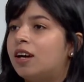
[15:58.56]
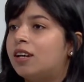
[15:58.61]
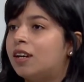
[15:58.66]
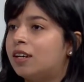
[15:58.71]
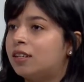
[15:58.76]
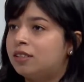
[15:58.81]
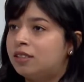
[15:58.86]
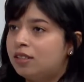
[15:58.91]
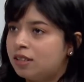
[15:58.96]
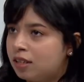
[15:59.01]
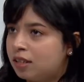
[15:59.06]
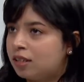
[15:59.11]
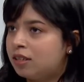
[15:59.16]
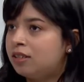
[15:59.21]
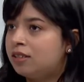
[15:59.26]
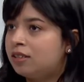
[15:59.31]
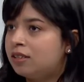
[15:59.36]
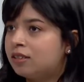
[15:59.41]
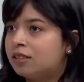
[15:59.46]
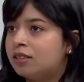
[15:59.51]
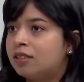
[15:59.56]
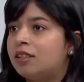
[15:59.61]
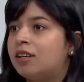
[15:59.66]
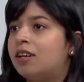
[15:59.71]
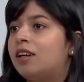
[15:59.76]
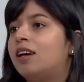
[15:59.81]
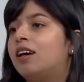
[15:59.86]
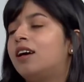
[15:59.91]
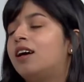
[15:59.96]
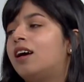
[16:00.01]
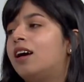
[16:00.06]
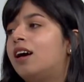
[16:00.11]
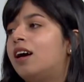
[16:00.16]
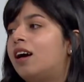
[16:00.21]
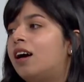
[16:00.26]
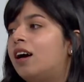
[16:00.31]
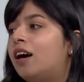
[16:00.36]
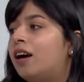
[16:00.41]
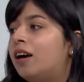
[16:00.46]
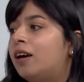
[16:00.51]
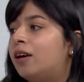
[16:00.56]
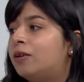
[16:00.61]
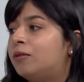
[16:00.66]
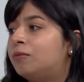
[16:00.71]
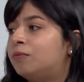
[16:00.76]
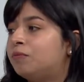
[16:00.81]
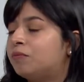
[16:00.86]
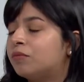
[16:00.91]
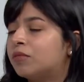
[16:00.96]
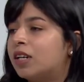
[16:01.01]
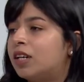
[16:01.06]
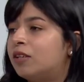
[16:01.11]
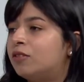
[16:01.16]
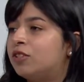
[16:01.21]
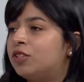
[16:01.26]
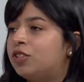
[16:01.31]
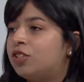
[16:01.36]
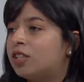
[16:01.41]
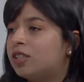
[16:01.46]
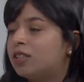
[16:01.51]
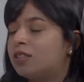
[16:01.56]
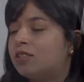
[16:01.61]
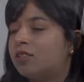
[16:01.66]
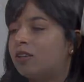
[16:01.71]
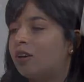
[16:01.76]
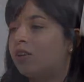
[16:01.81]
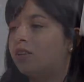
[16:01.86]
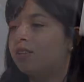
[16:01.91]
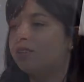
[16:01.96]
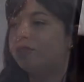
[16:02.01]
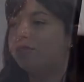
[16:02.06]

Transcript: And I did. I was just on